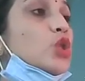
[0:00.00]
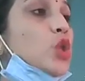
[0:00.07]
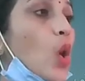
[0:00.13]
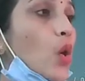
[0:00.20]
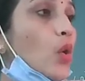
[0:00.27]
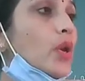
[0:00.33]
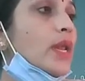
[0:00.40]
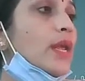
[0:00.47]

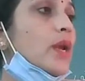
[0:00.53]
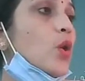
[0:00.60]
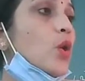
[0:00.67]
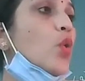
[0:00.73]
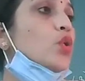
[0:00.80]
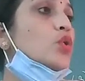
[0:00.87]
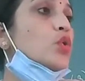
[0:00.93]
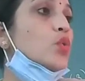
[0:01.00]
thoroughly.
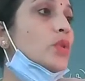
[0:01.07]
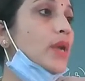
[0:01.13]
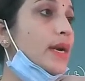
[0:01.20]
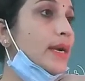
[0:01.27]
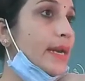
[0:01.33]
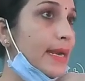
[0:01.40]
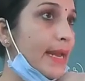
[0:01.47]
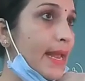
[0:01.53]
Go through the
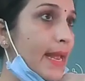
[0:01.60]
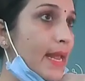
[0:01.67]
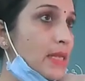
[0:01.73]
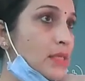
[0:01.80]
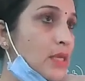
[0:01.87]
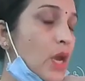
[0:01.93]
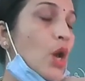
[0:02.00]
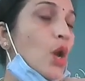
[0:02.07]
details.